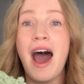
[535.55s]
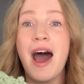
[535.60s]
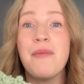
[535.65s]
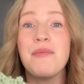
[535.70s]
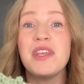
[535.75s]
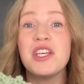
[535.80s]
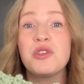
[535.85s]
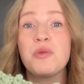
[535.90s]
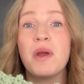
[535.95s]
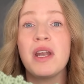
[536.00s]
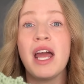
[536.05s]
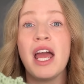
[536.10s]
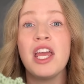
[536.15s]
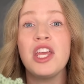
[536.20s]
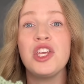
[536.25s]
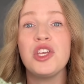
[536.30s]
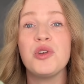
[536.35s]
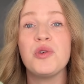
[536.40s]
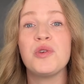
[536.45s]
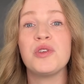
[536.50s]
This one I
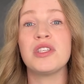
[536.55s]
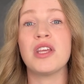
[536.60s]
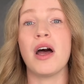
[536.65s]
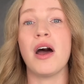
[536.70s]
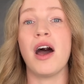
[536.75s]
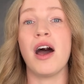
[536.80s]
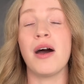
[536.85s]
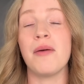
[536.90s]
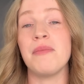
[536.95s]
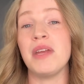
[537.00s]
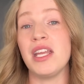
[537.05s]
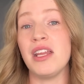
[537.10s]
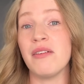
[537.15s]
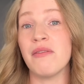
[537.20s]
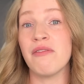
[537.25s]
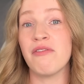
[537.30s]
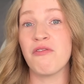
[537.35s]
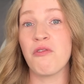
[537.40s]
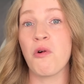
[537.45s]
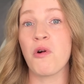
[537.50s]
use a medium
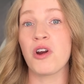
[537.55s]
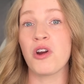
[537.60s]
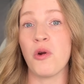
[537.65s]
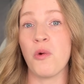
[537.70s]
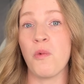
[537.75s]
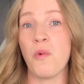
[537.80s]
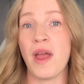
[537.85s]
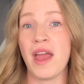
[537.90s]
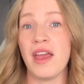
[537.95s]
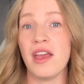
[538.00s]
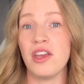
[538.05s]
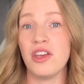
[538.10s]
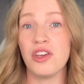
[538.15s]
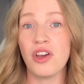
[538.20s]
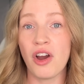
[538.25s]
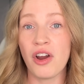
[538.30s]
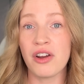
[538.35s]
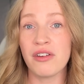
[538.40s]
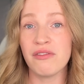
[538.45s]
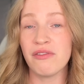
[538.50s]
4-weight
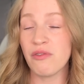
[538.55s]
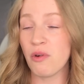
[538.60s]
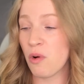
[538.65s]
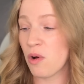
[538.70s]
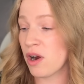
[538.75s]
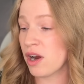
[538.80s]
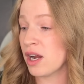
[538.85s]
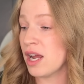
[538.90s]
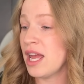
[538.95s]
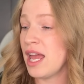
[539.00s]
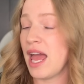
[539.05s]
yarn for,